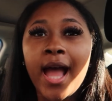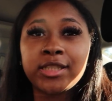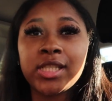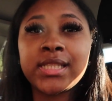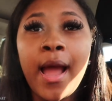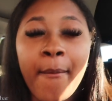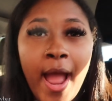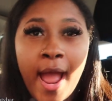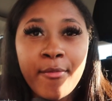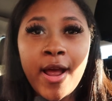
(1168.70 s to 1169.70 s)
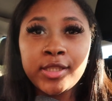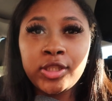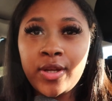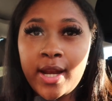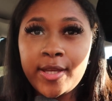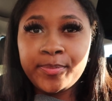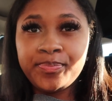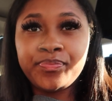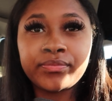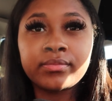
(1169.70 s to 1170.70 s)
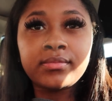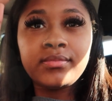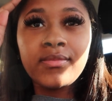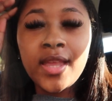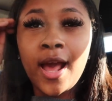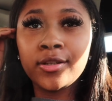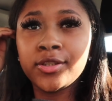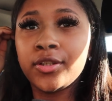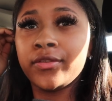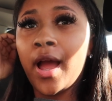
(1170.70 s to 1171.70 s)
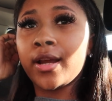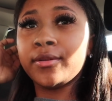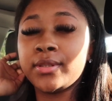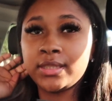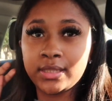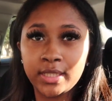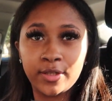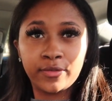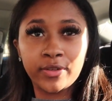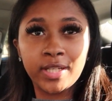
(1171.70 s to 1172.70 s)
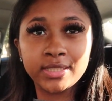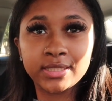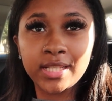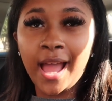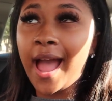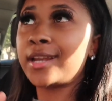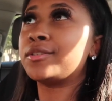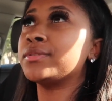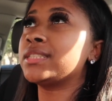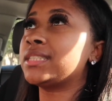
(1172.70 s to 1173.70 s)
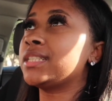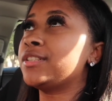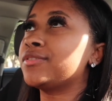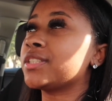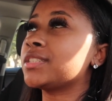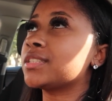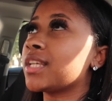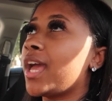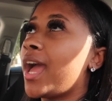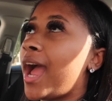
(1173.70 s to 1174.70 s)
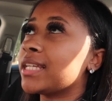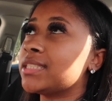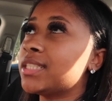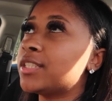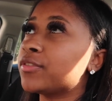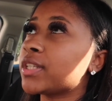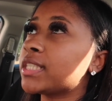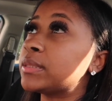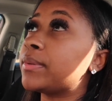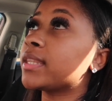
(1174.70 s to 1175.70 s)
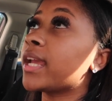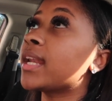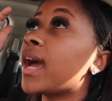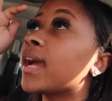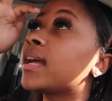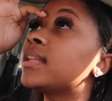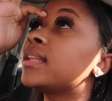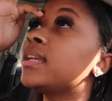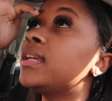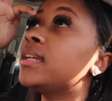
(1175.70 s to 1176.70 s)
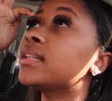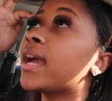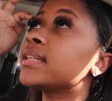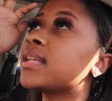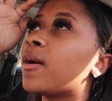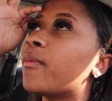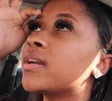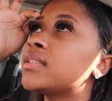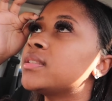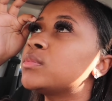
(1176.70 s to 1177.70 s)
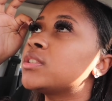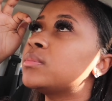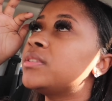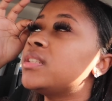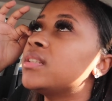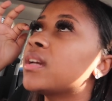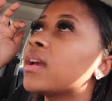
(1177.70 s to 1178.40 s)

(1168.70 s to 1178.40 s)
I just got my eyebrows threaded. I don't know if y'all can really see a difference. I don't really see a difference. I see a difference, but they not clean as I wanted them to be.